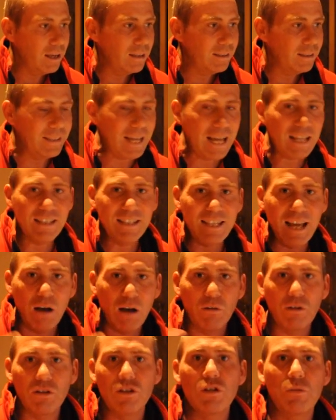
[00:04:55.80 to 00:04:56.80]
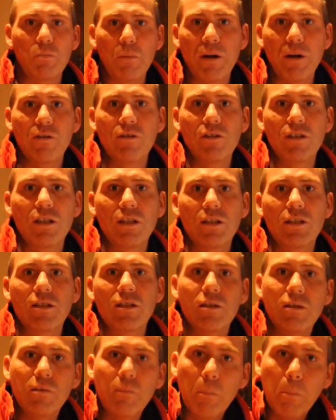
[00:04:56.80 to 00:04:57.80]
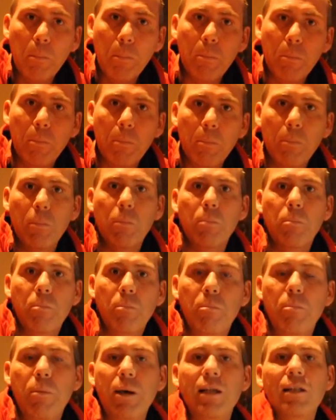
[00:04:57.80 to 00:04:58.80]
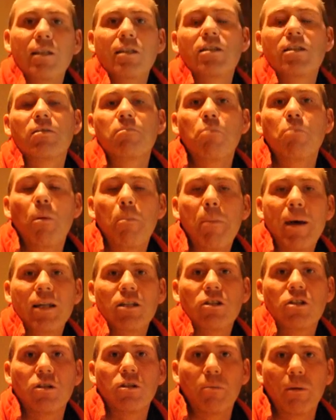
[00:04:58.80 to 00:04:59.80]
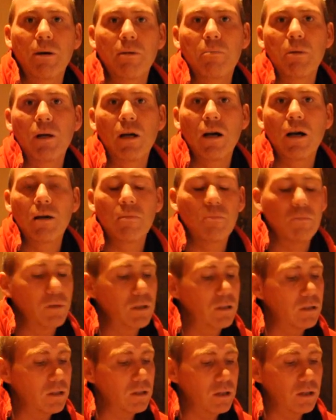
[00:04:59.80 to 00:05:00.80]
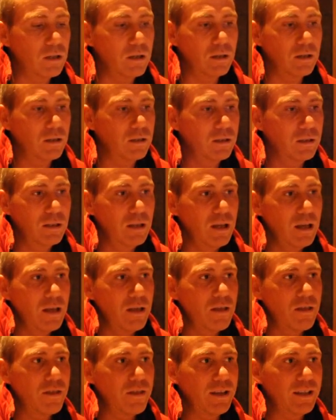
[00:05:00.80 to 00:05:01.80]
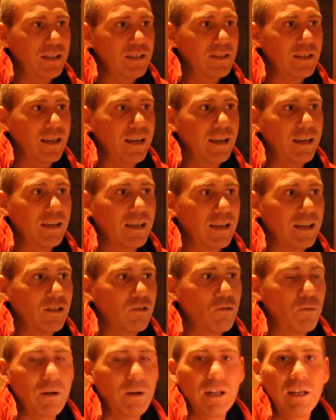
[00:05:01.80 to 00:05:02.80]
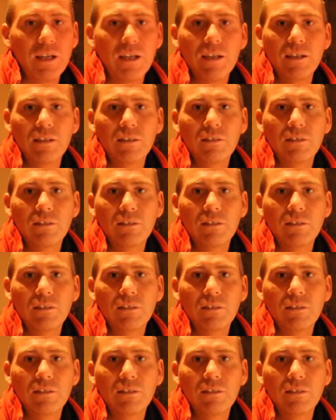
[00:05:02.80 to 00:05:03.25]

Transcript: that's how conspiracies builds momentum and becomes uh, things they can't really